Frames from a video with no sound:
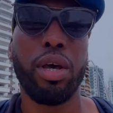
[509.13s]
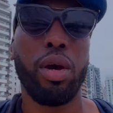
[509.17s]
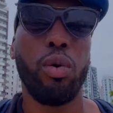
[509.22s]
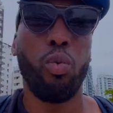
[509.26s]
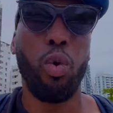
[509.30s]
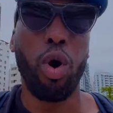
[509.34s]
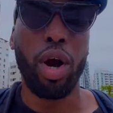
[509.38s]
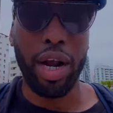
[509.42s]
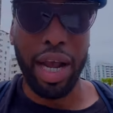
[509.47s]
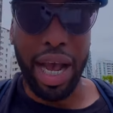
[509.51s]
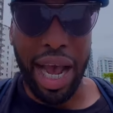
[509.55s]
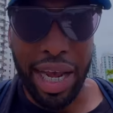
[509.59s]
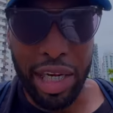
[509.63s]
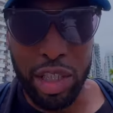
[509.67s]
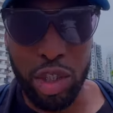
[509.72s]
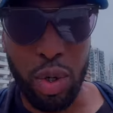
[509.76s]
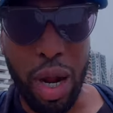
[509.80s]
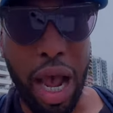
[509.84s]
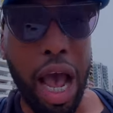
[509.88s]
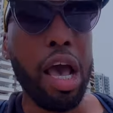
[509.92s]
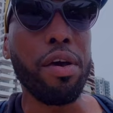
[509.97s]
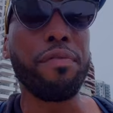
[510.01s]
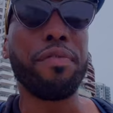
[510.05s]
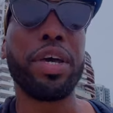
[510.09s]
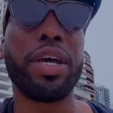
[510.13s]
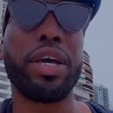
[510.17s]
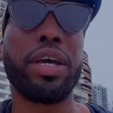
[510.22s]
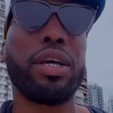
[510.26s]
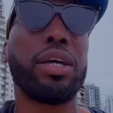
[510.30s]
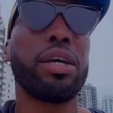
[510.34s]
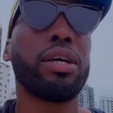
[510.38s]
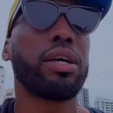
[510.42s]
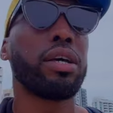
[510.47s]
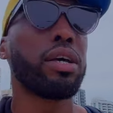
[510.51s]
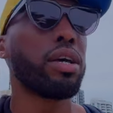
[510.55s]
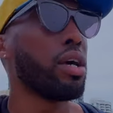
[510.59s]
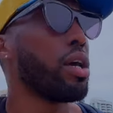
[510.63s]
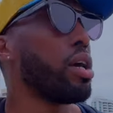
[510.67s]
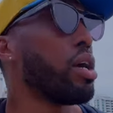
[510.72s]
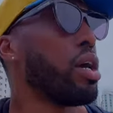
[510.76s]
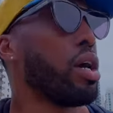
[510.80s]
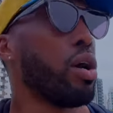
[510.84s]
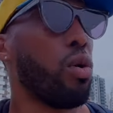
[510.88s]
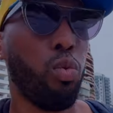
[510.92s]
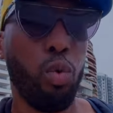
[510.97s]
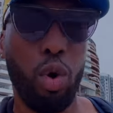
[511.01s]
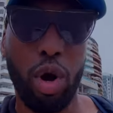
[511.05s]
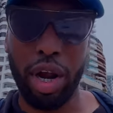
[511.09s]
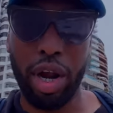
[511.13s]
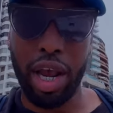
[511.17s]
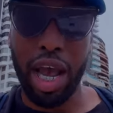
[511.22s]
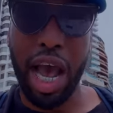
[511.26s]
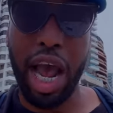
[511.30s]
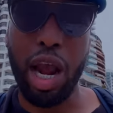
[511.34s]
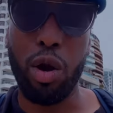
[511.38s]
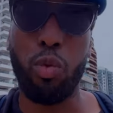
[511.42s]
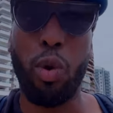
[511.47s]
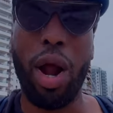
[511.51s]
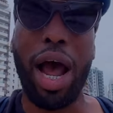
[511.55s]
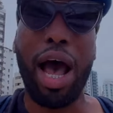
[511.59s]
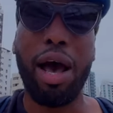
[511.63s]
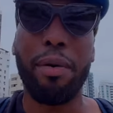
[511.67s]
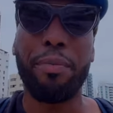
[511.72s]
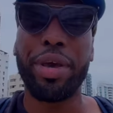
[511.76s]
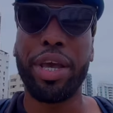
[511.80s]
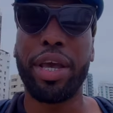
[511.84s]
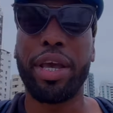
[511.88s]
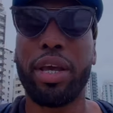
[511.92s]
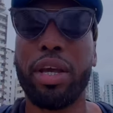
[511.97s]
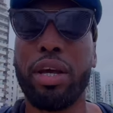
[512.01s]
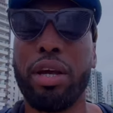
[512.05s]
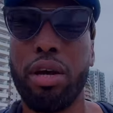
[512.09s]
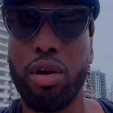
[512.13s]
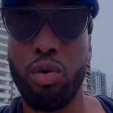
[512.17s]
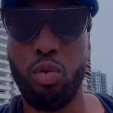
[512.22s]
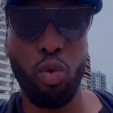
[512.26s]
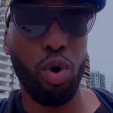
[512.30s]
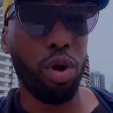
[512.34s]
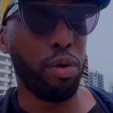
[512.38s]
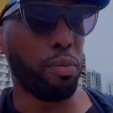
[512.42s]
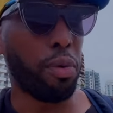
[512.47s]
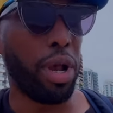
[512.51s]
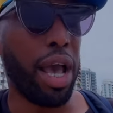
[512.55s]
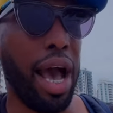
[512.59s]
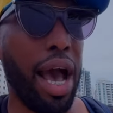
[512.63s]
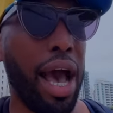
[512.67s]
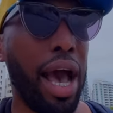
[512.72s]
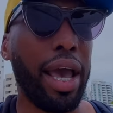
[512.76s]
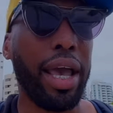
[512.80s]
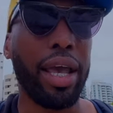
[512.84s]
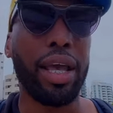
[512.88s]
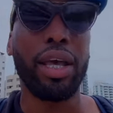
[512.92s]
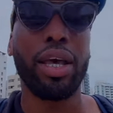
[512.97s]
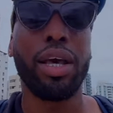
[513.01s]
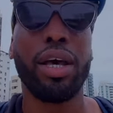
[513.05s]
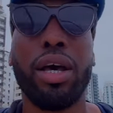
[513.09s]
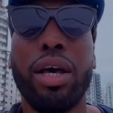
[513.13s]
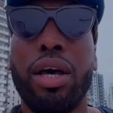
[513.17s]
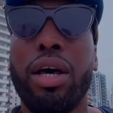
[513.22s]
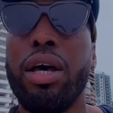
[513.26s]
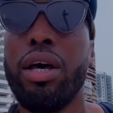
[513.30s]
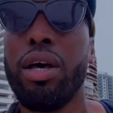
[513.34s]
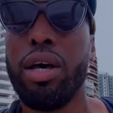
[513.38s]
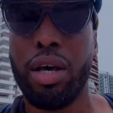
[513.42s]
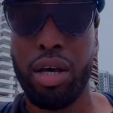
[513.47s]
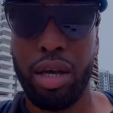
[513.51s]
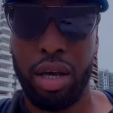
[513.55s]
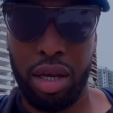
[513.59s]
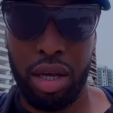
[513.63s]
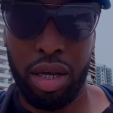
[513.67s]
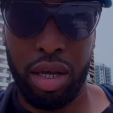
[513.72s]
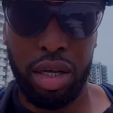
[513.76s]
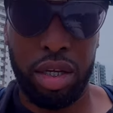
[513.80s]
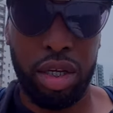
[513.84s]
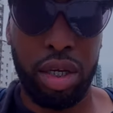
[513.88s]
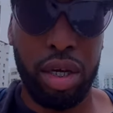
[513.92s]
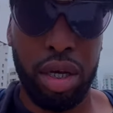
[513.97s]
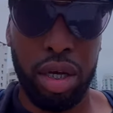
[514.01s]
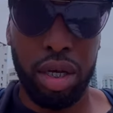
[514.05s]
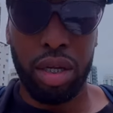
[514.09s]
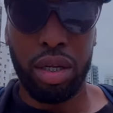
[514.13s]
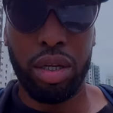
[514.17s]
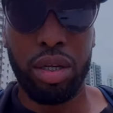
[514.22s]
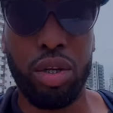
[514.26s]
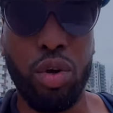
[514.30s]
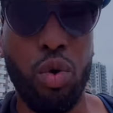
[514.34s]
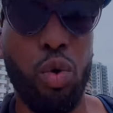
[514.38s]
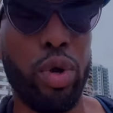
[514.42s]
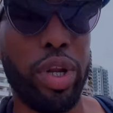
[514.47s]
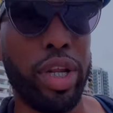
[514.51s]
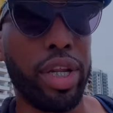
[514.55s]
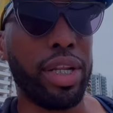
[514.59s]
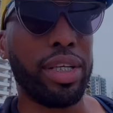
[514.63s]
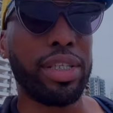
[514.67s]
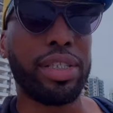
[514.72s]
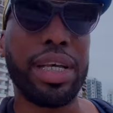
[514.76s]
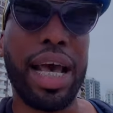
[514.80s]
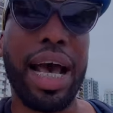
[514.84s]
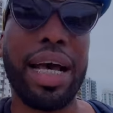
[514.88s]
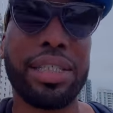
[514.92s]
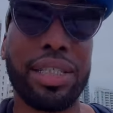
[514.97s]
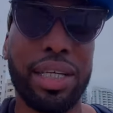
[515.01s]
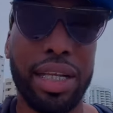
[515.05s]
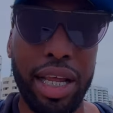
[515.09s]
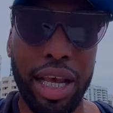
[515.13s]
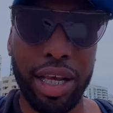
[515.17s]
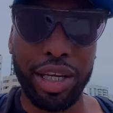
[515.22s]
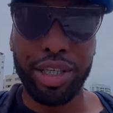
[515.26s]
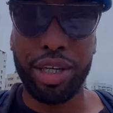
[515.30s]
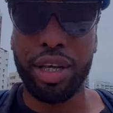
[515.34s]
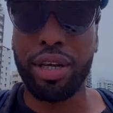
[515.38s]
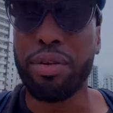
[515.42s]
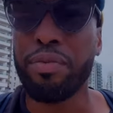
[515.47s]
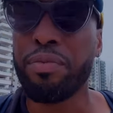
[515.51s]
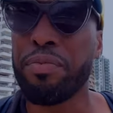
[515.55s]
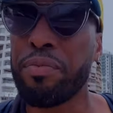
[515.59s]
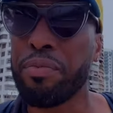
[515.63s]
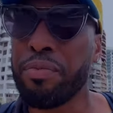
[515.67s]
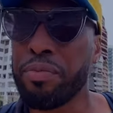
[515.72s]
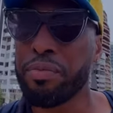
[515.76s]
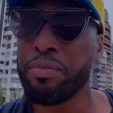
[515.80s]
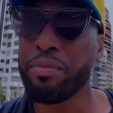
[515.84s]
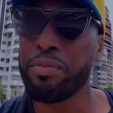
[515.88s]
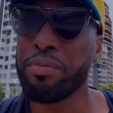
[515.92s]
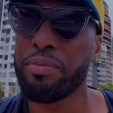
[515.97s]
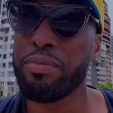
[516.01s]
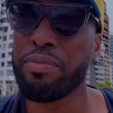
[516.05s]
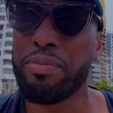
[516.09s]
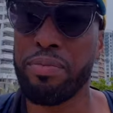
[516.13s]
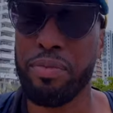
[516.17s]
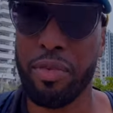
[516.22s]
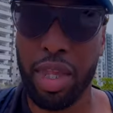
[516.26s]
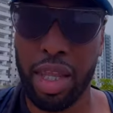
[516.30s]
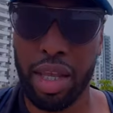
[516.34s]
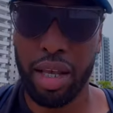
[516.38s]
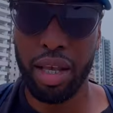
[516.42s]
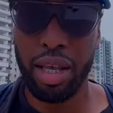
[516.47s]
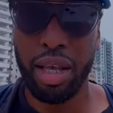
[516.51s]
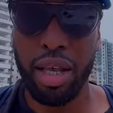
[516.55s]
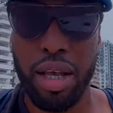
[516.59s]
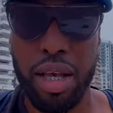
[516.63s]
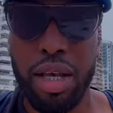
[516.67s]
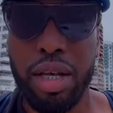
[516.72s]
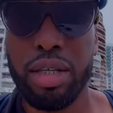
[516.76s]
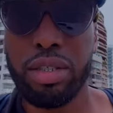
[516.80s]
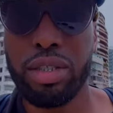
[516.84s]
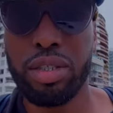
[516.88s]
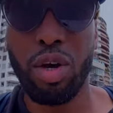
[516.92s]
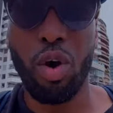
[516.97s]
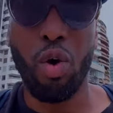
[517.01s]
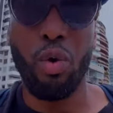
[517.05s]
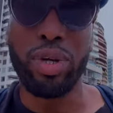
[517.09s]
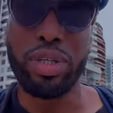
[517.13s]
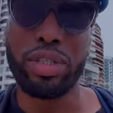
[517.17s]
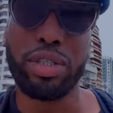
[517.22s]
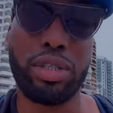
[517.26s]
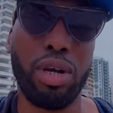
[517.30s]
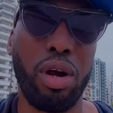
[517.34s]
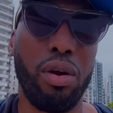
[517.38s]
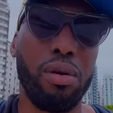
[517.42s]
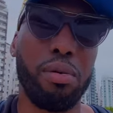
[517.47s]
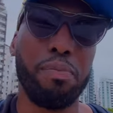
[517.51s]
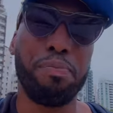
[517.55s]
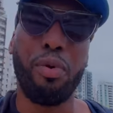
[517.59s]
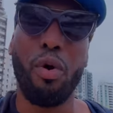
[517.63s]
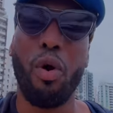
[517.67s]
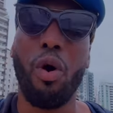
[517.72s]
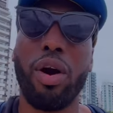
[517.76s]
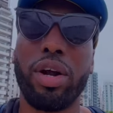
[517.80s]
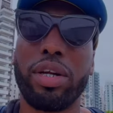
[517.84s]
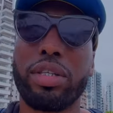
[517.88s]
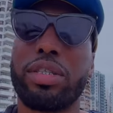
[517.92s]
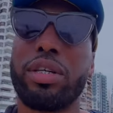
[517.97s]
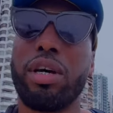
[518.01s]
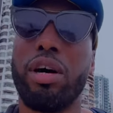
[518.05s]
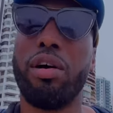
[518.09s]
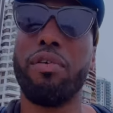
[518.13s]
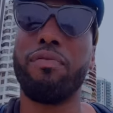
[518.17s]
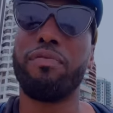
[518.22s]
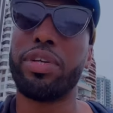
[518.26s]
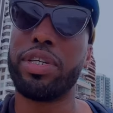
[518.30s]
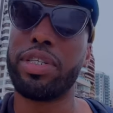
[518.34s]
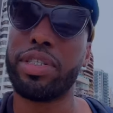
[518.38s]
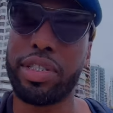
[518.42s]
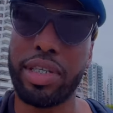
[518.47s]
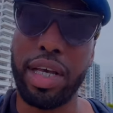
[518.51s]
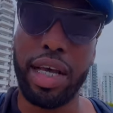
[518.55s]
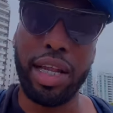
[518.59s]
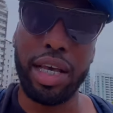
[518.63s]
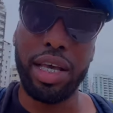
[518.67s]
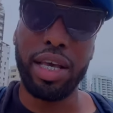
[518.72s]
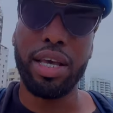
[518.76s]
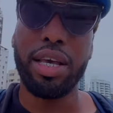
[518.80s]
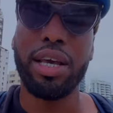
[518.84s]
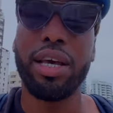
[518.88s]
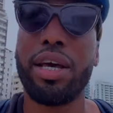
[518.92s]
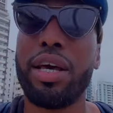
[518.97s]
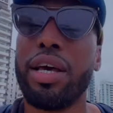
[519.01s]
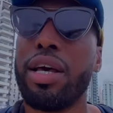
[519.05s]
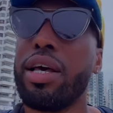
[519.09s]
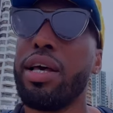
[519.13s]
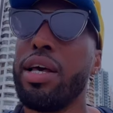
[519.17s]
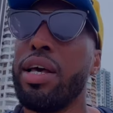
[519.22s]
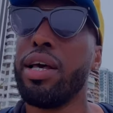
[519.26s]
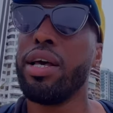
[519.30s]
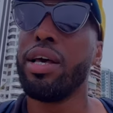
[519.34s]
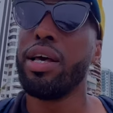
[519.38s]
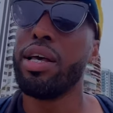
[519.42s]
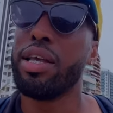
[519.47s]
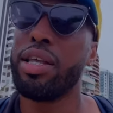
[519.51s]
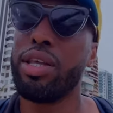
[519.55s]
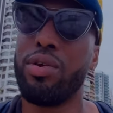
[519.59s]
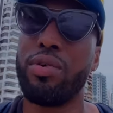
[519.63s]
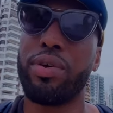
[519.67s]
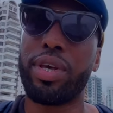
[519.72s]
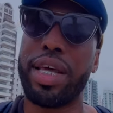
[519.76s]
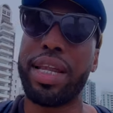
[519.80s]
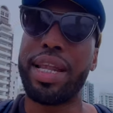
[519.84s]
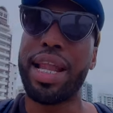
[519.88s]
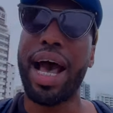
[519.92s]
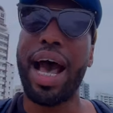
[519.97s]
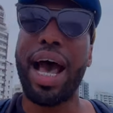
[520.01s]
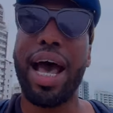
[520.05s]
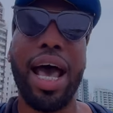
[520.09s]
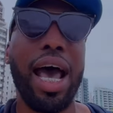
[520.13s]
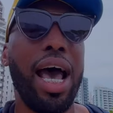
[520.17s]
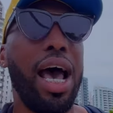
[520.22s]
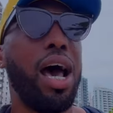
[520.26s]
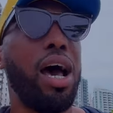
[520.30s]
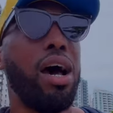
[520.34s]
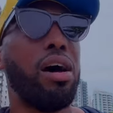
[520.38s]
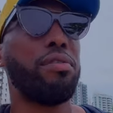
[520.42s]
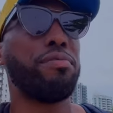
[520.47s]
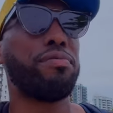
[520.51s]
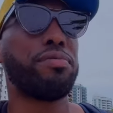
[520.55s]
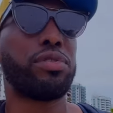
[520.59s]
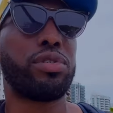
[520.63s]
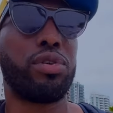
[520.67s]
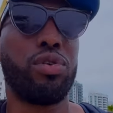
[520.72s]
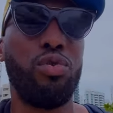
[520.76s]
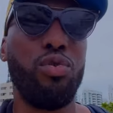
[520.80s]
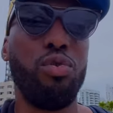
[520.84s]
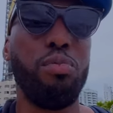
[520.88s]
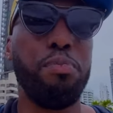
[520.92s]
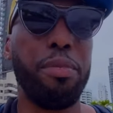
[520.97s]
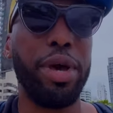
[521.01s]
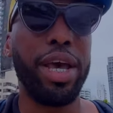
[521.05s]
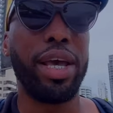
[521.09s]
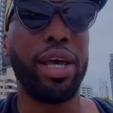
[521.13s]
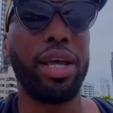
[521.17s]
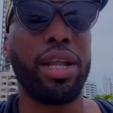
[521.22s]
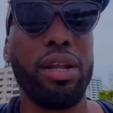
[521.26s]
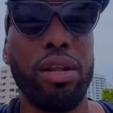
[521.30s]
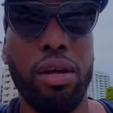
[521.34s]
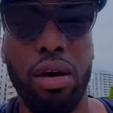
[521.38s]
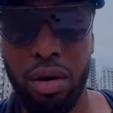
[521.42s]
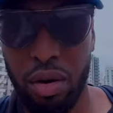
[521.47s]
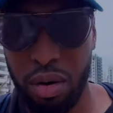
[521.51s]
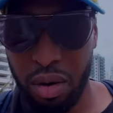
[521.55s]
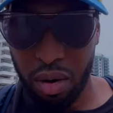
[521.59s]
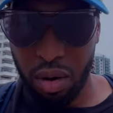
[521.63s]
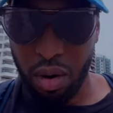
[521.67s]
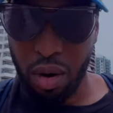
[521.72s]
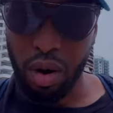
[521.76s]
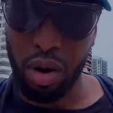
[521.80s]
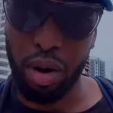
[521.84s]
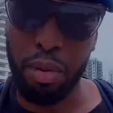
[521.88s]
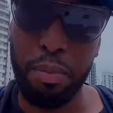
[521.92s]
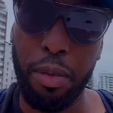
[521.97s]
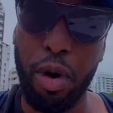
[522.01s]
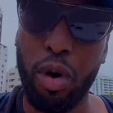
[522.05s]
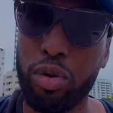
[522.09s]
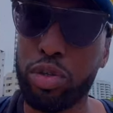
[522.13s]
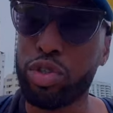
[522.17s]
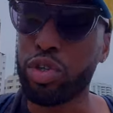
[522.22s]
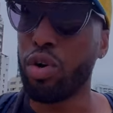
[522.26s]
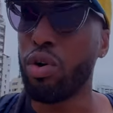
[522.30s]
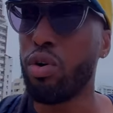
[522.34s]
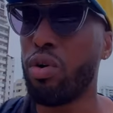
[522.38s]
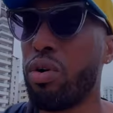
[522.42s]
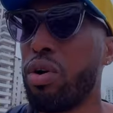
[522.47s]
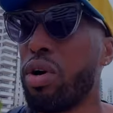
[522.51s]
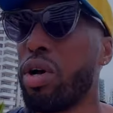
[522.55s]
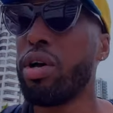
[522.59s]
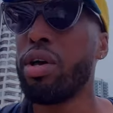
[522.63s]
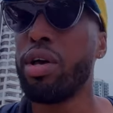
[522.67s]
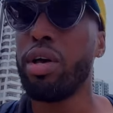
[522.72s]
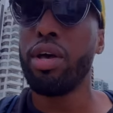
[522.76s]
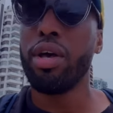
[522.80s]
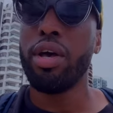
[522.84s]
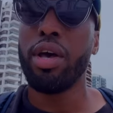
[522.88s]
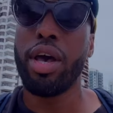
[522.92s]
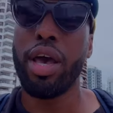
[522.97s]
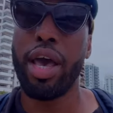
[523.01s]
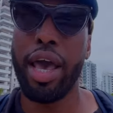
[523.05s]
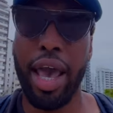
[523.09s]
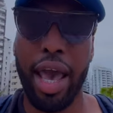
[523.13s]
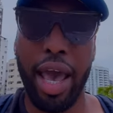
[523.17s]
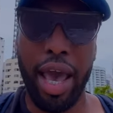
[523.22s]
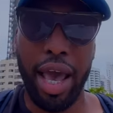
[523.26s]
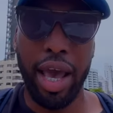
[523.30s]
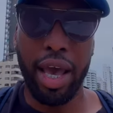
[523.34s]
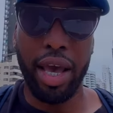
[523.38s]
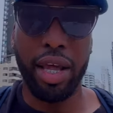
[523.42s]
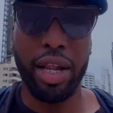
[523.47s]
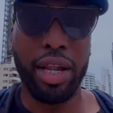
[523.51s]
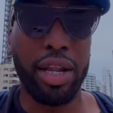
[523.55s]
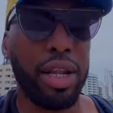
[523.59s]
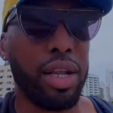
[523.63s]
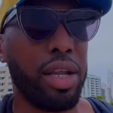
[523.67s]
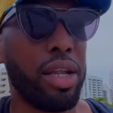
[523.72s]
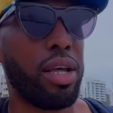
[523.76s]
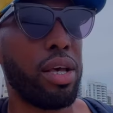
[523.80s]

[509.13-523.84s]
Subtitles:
One guy driving, one guy robbing, or one guy doing an assassination. So in certain parts of the city, you cannot have two men on a moto. And